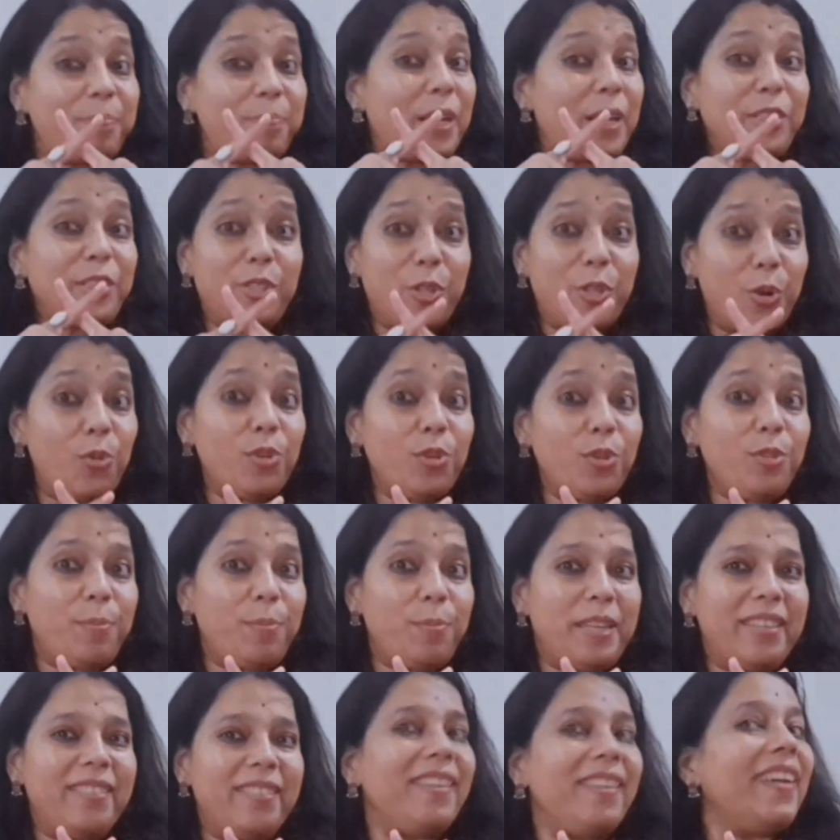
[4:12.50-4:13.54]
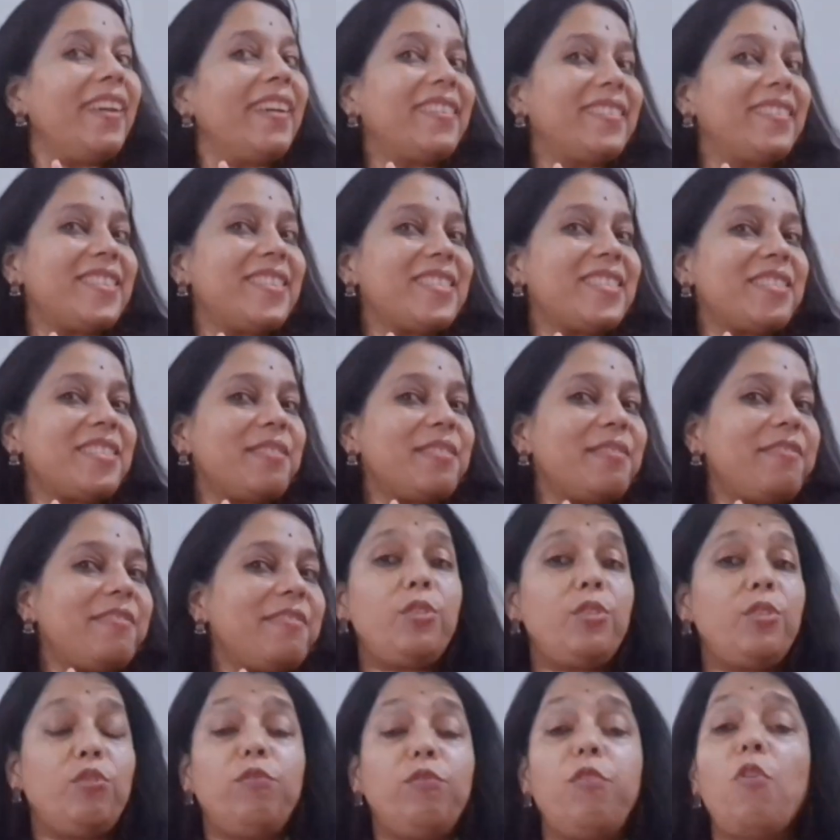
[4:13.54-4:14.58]
but don't be aggressive.
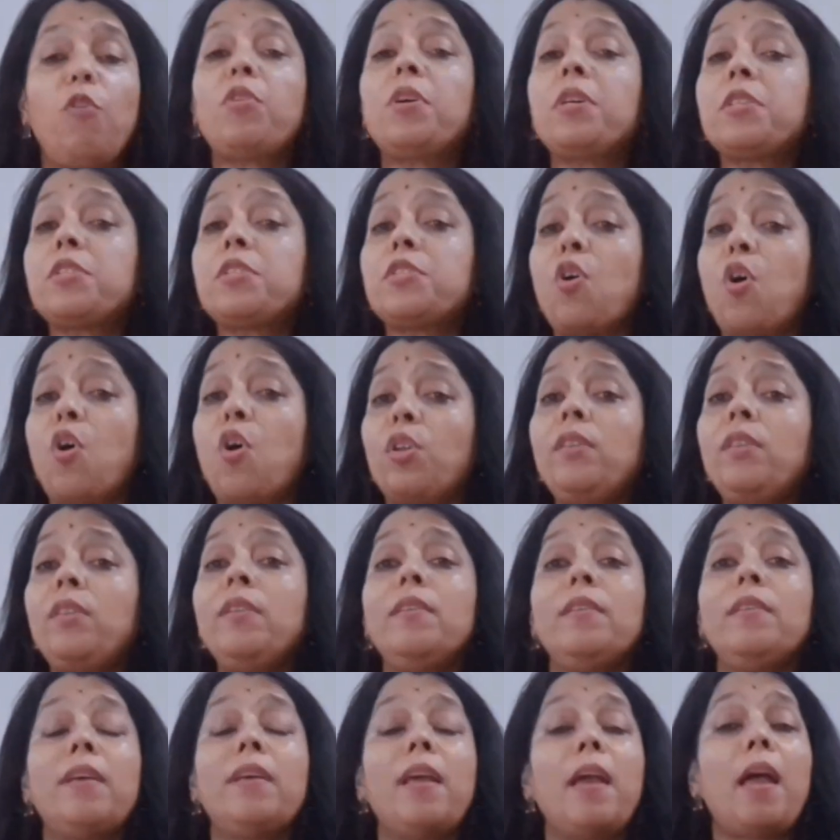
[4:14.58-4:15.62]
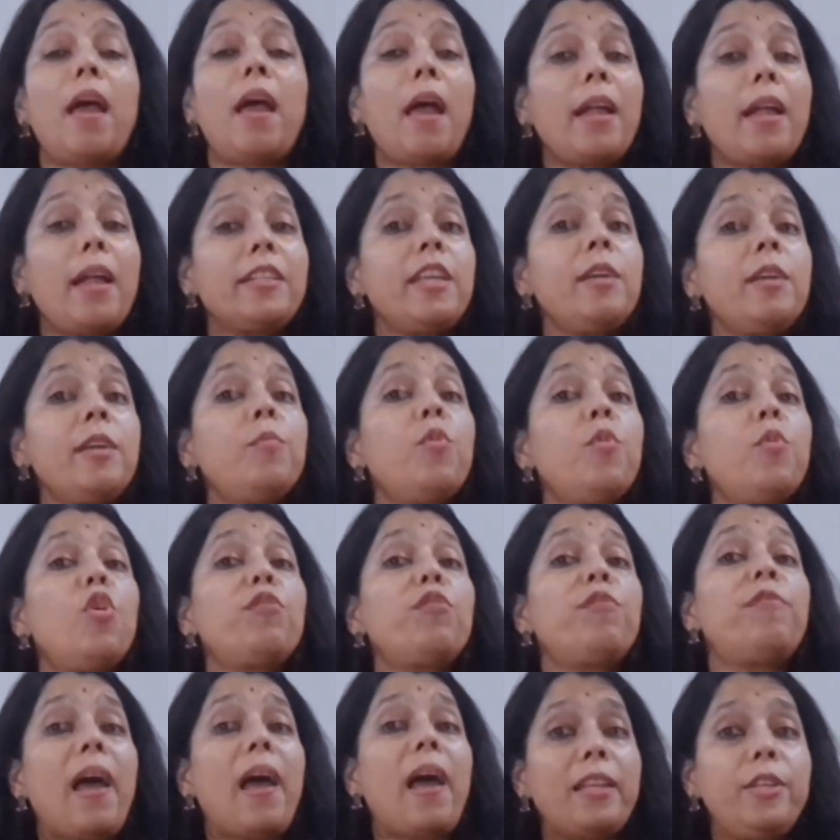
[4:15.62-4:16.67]
Focus on adding more
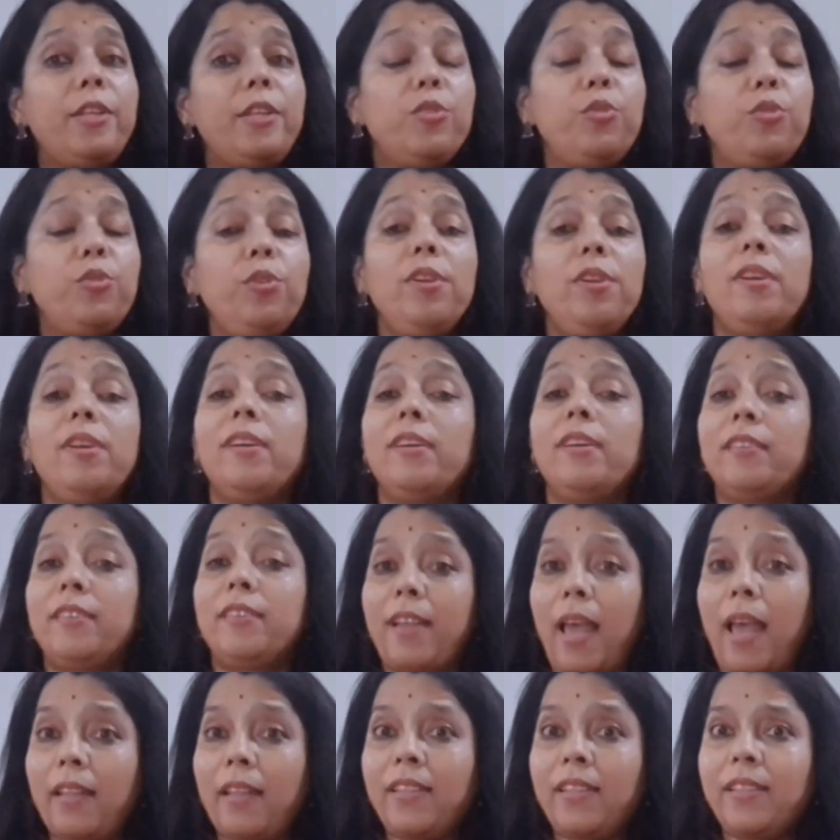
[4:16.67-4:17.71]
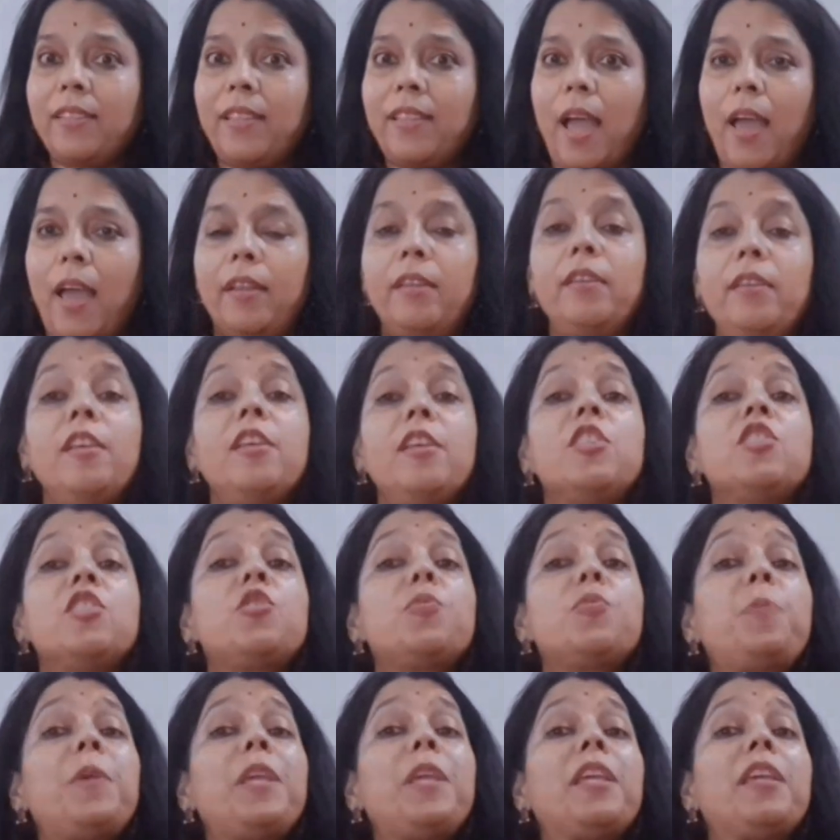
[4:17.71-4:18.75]
value rather than
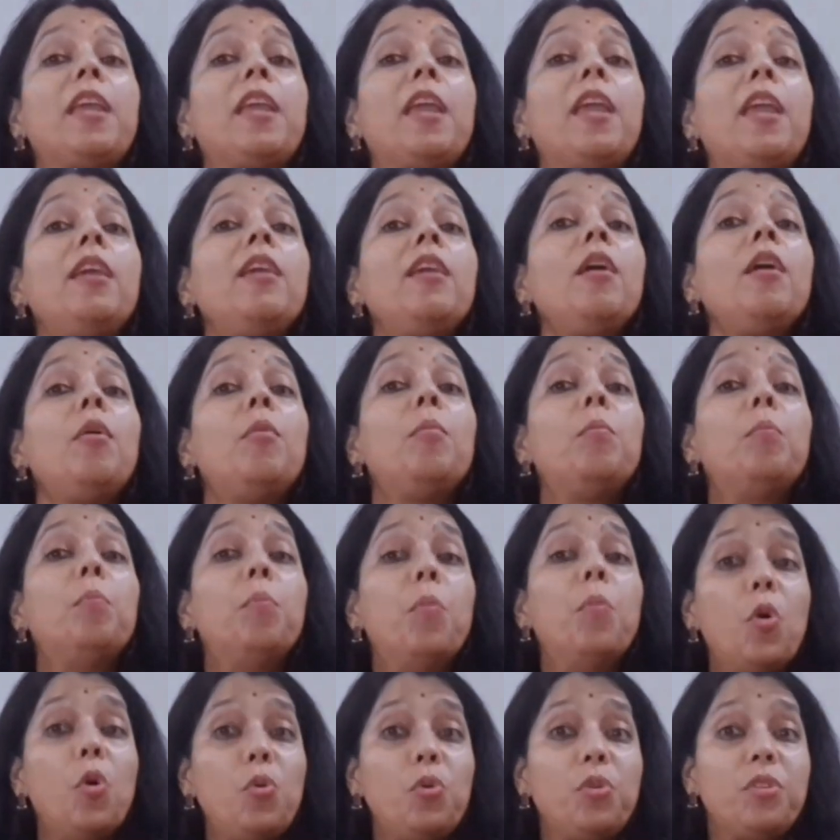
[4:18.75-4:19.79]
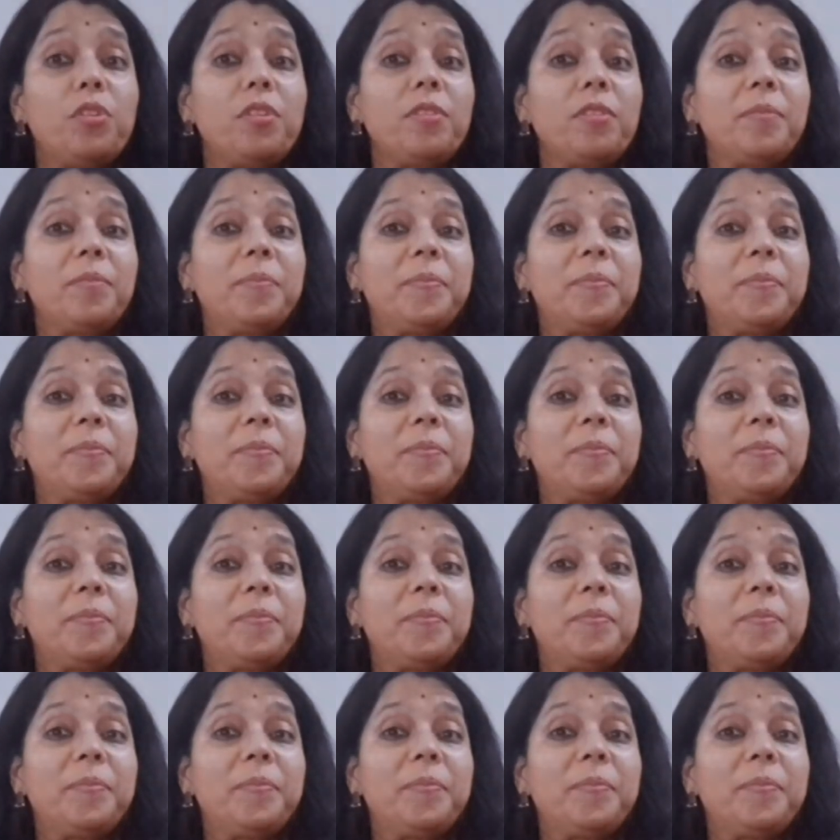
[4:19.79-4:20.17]
speaking more.